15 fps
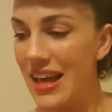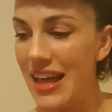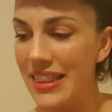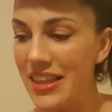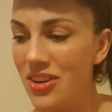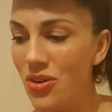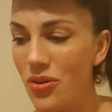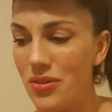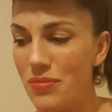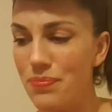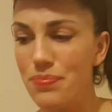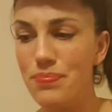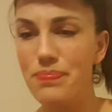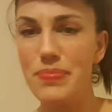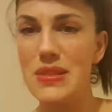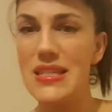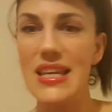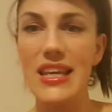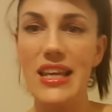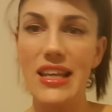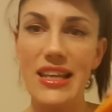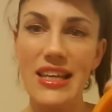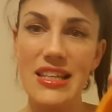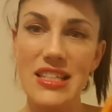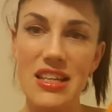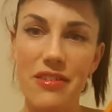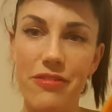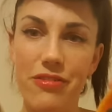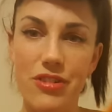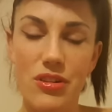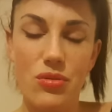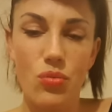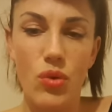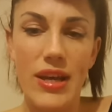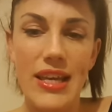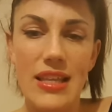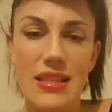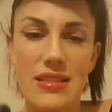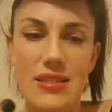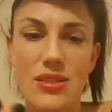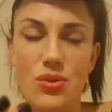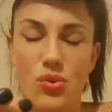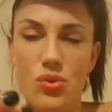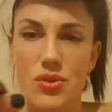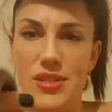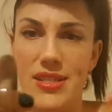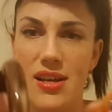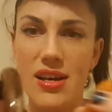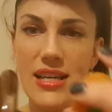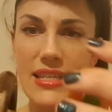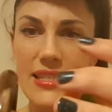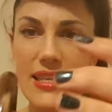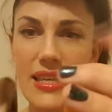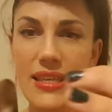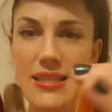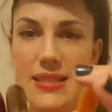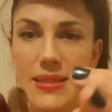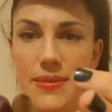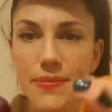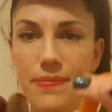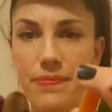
And they're not particularly in different weights or sizes.